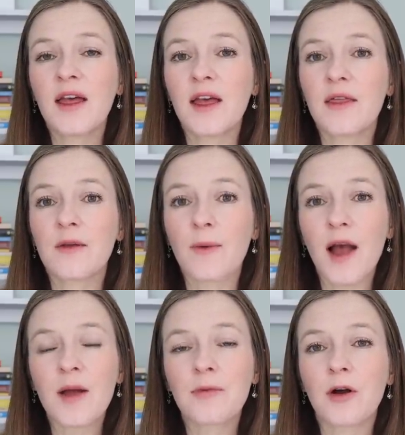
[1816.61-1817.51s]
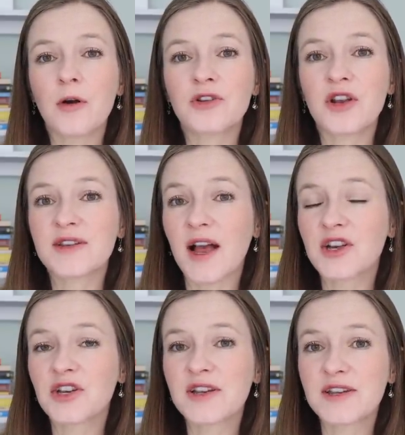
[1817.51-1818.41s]
in the RIE approach, it's
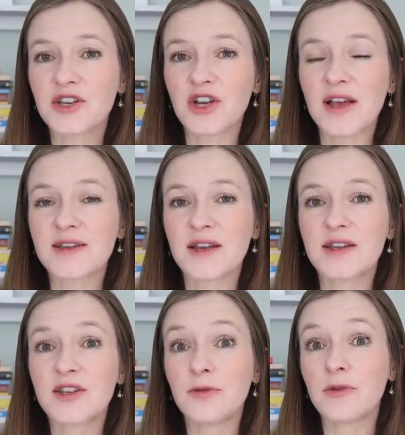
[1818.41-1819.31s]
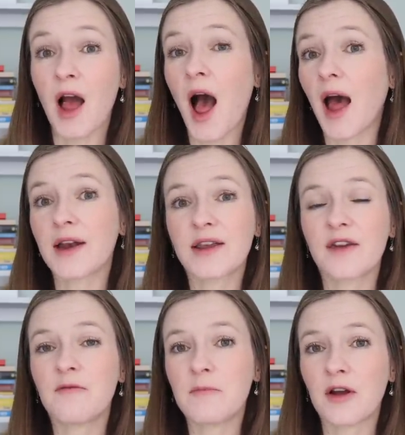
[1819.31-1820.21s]
actually suggested to not
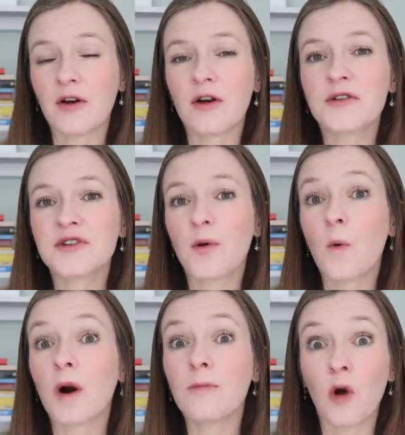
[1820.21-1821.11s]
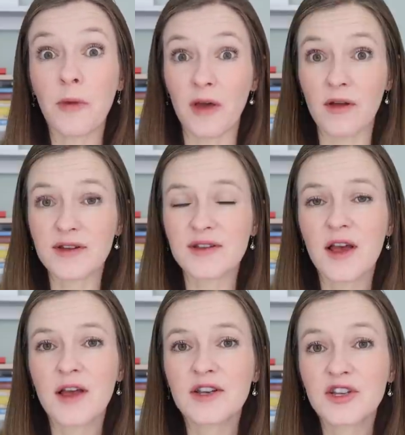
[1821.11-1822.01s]
give mirrors or mobiles
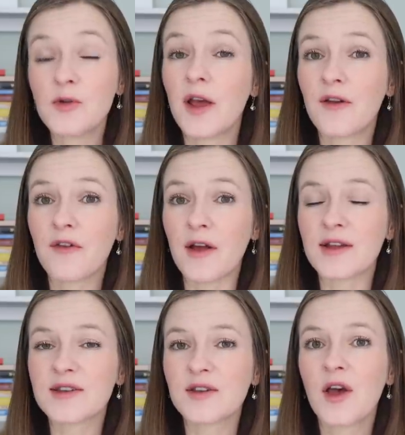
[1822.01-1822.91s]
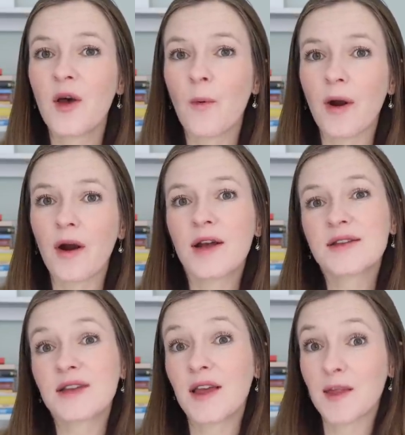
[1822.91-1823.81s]
to infants.
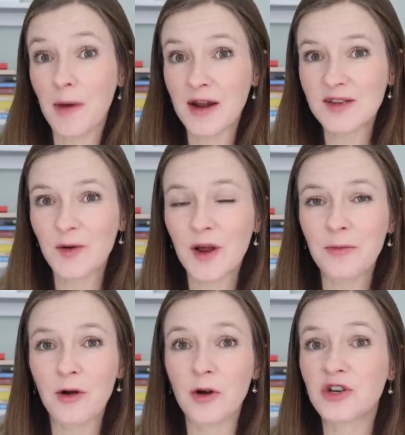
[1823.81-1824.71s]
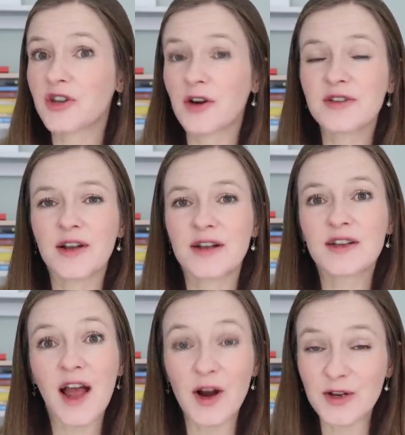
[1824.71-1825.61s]
Whereas in the Montessori approach, there's an
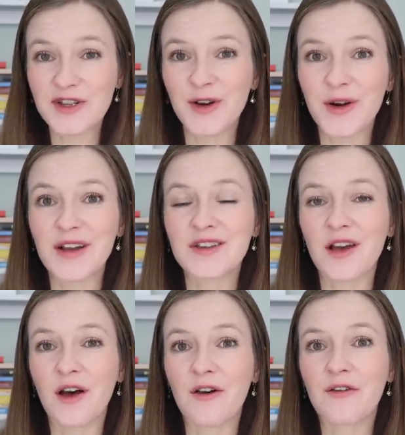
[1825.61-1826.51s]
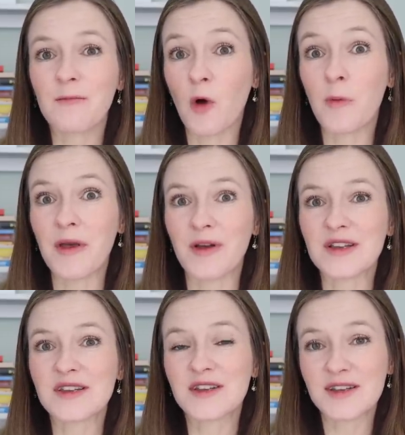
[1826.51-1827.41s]
entire series of
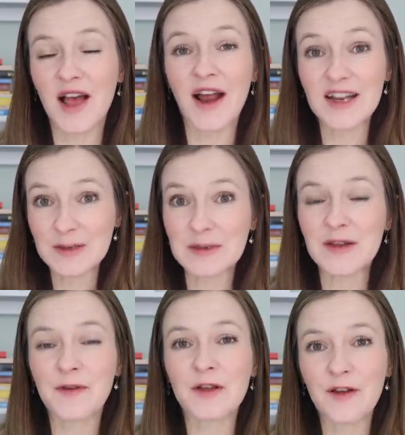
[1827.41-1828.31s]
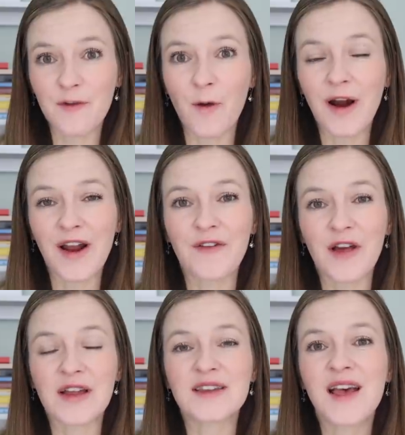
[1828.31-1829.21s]
mobiles designed specifically for
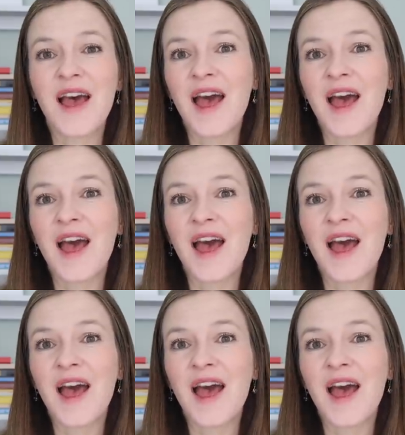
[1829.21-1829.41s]
infants